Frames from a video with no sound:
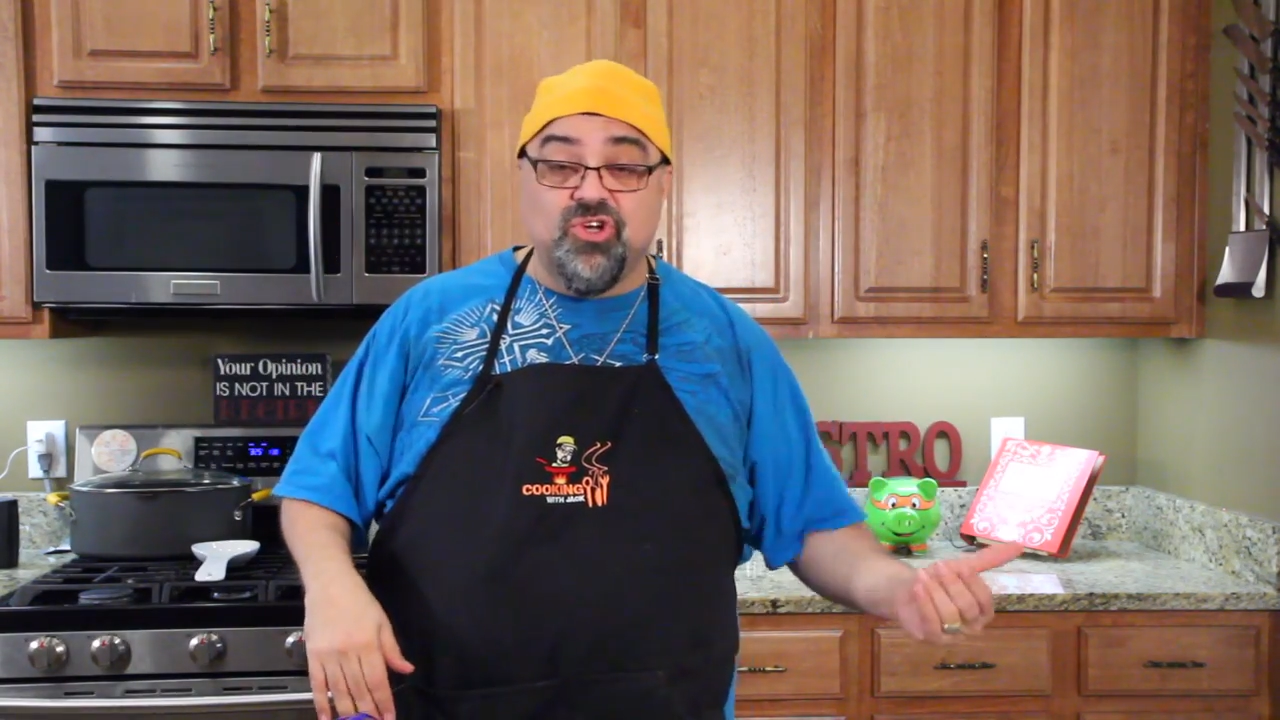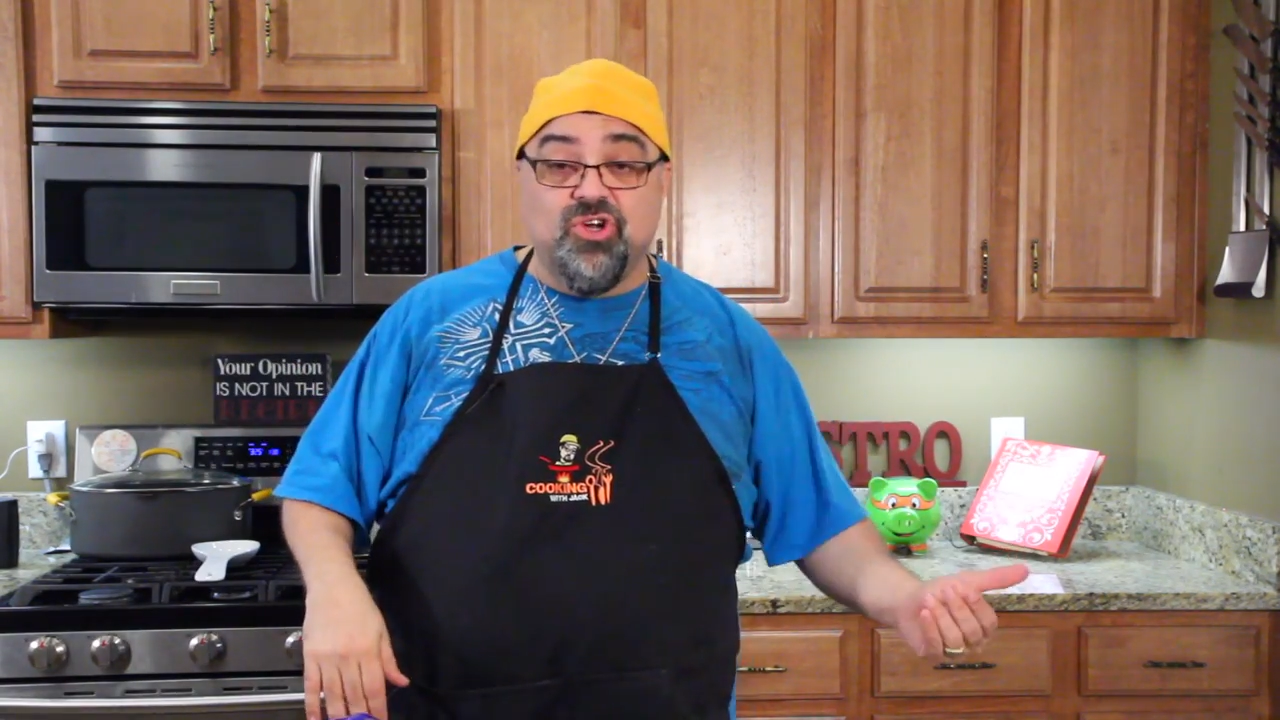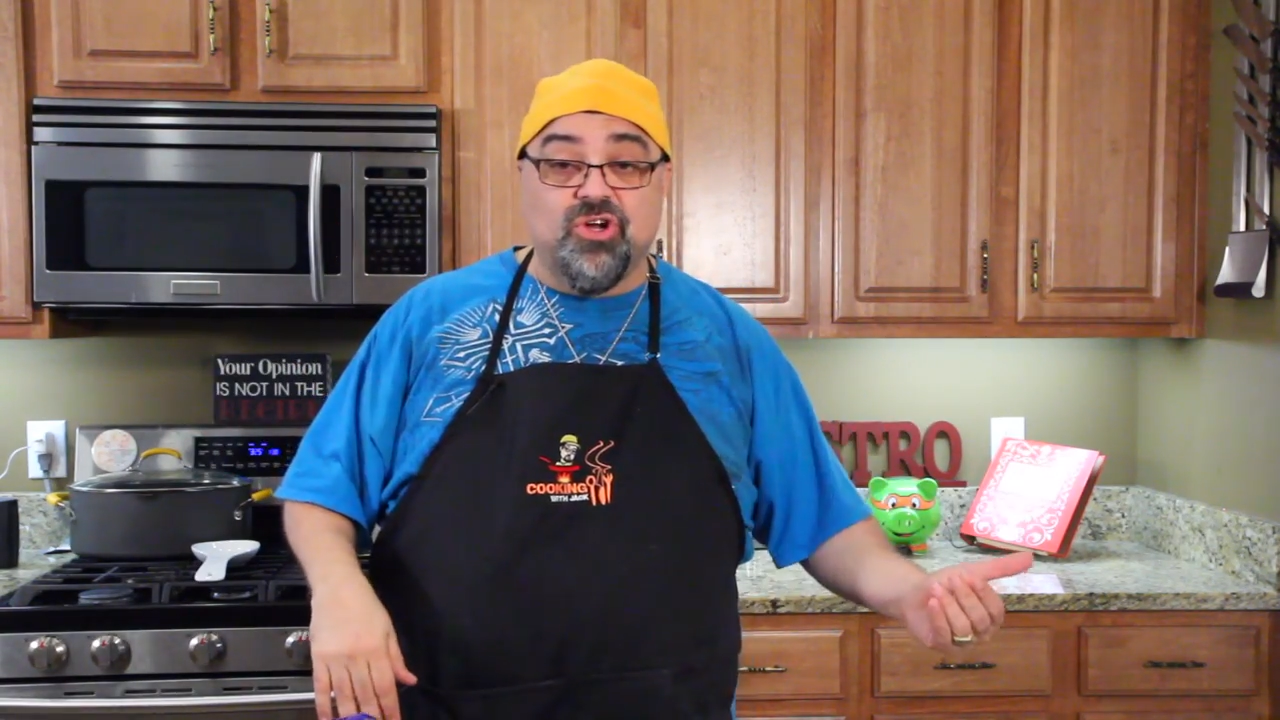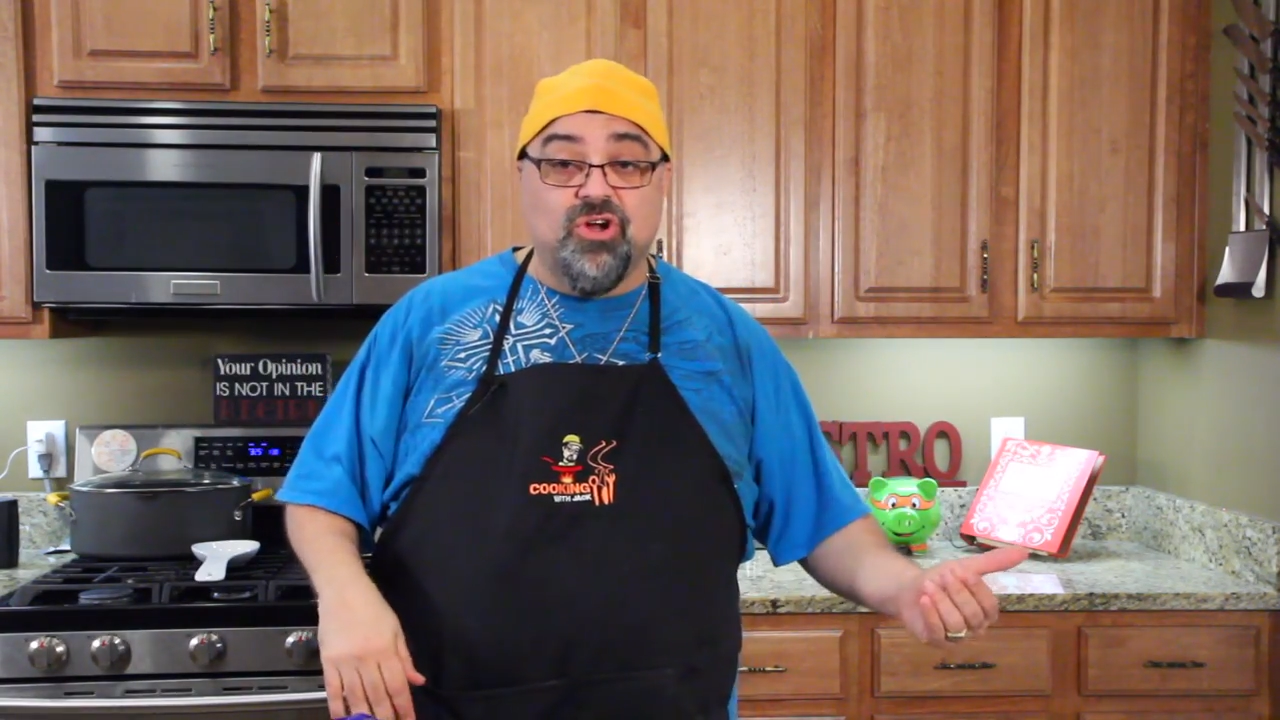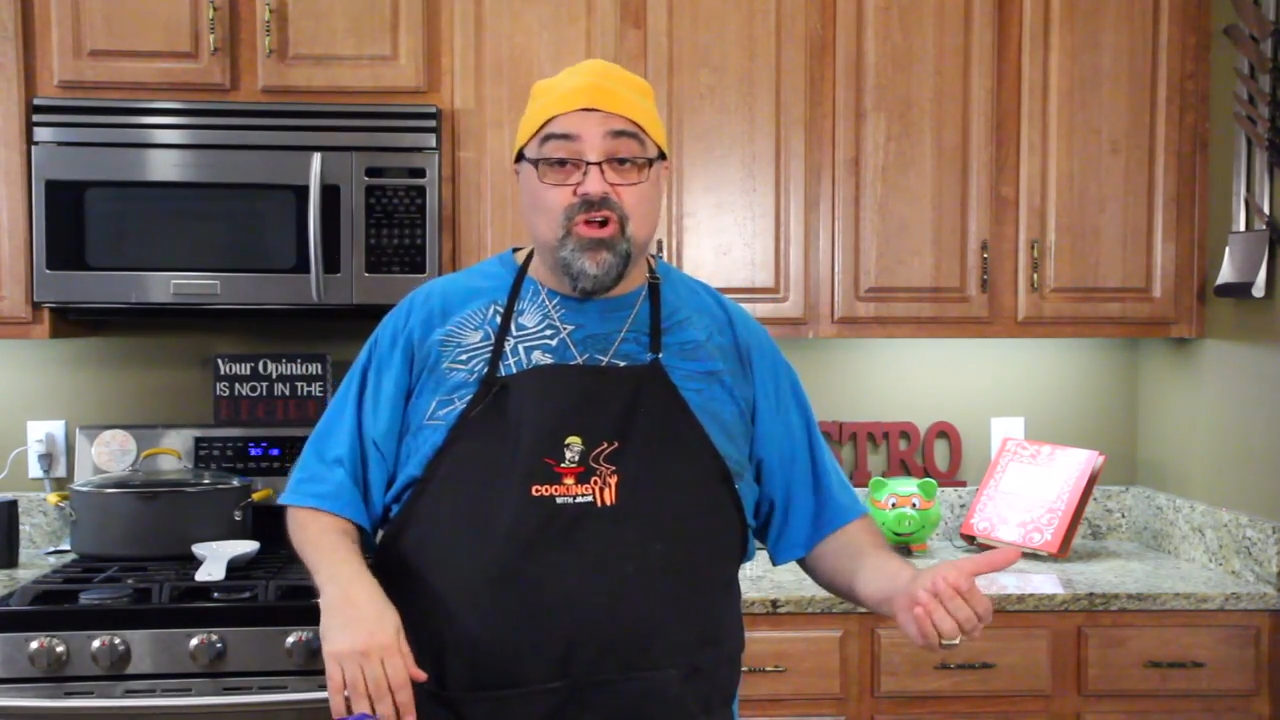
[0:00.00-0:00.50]

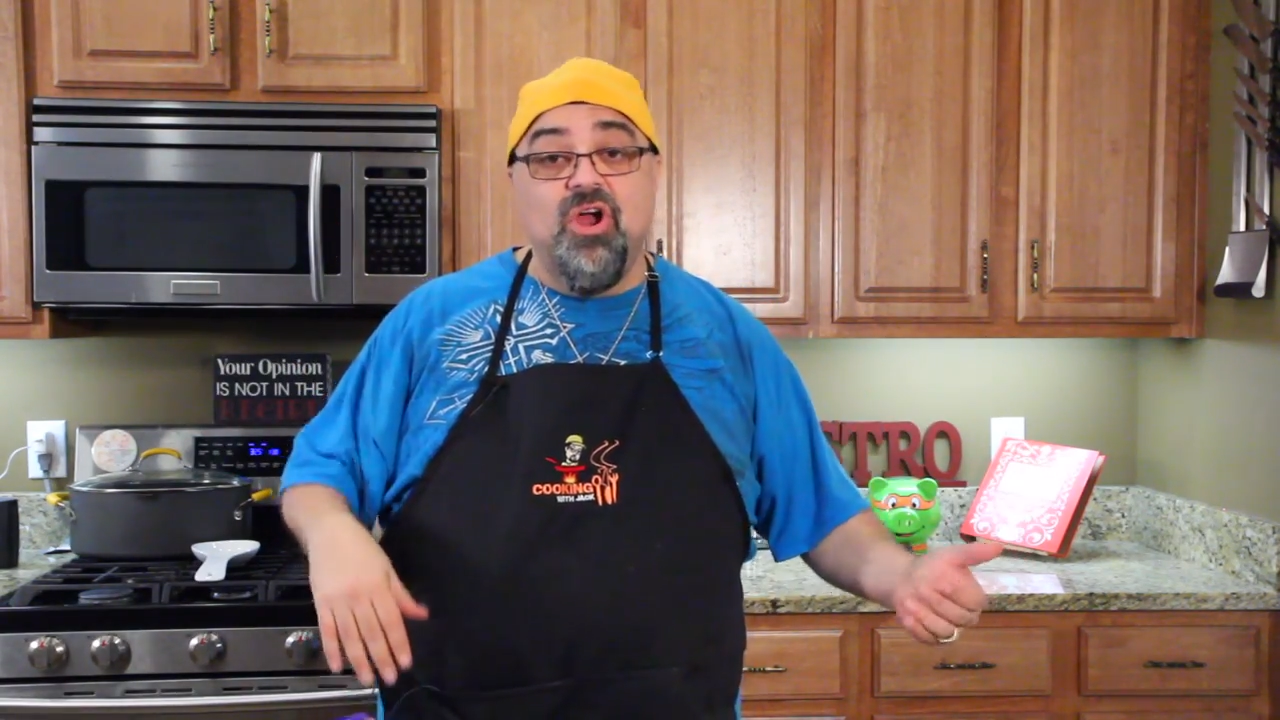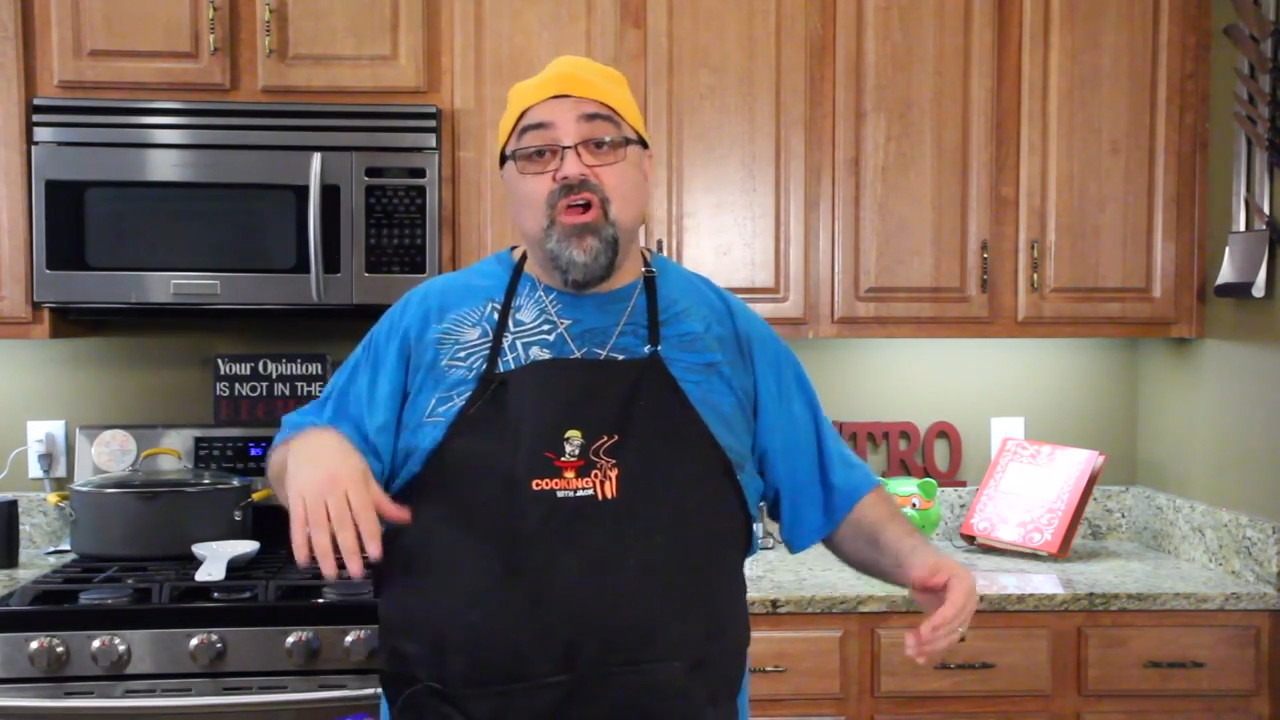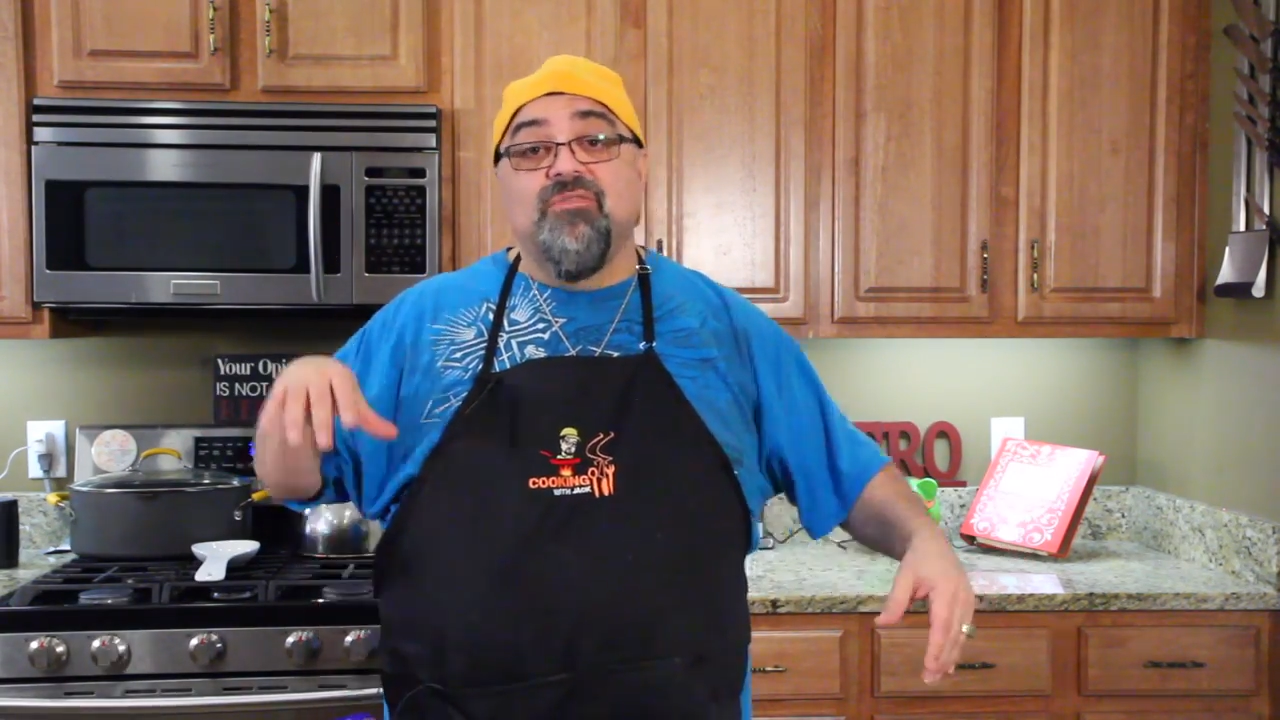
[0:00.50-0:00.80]
cooker